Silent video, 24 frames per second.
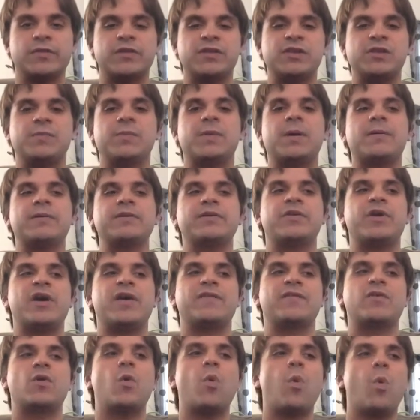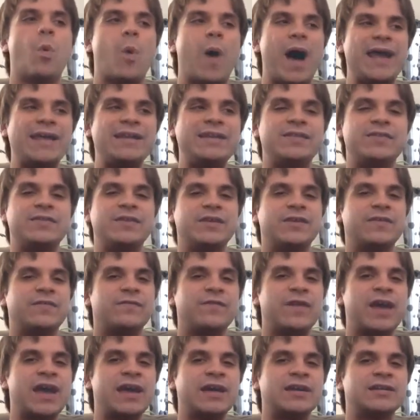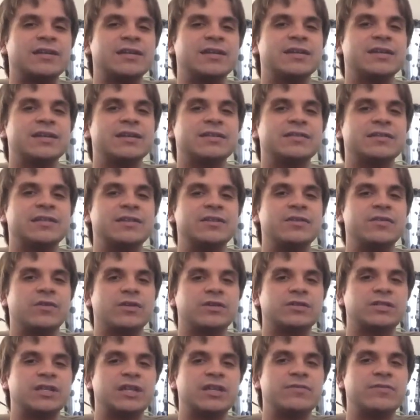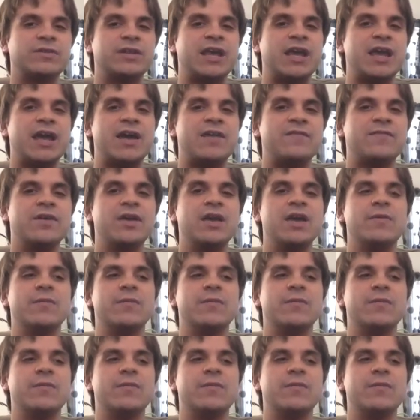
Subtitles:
then you probably don't have quite the effect that New York City would have.